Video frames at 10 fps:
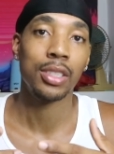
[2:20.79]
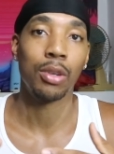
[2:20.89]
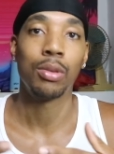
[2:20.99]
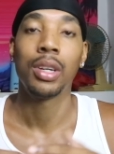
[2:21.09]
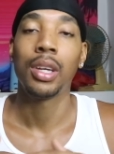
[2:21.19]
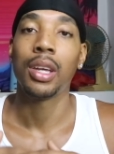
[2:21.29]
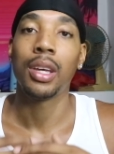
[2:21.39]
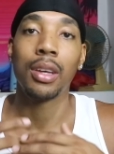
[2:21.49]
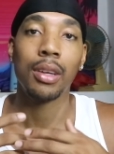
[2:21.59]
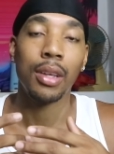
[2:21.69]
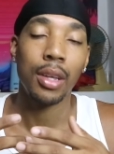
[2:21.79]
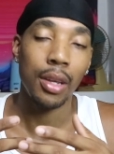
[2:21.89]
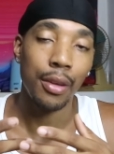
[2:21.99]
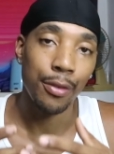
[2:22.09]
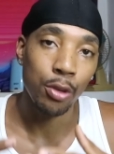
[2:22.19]
So
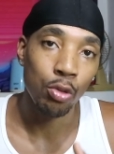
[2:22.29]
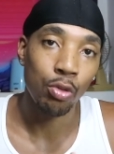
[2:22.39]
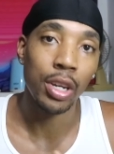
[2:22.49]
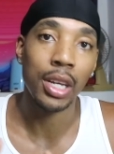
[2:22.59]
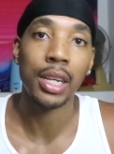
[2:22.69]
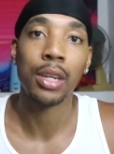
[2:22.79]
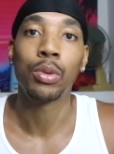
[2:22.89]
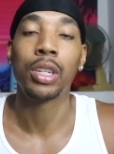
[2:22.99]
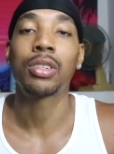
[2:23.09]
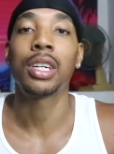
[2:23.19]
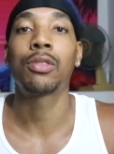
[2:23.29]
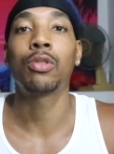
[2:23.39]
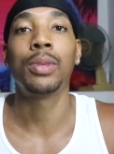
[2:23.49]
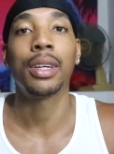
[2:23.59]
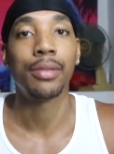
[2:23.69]
if you really want to
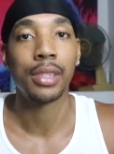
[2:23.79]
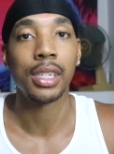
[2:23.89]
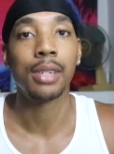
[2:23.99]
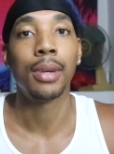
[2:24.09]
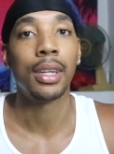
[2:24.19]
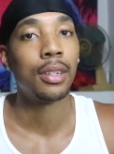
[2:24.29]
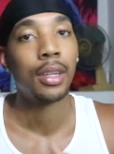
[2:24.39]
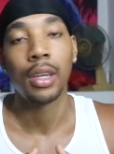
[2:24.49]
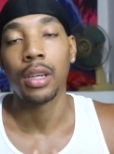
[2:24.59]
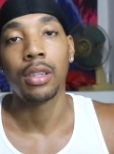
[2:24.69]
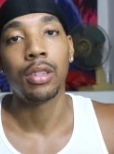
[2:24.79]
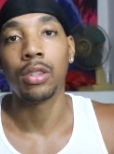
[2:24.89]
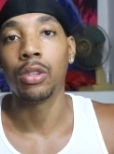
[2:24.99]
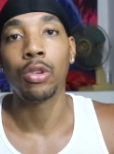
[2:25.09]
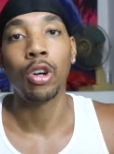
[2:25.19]
transform that physique, man,
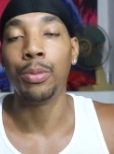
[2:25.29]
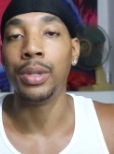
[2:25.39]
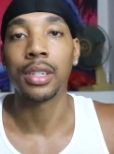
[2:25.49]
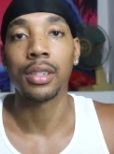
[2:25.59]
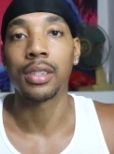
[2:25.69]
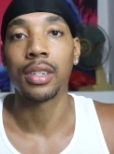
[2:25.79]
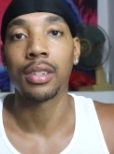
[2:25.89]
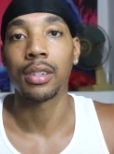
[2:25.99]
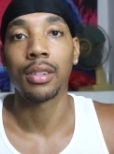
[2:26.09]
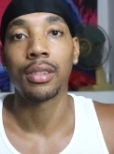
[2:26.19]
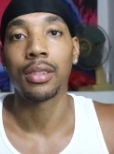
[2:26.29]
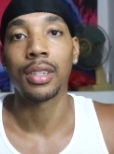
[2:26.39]
you got to be consistent.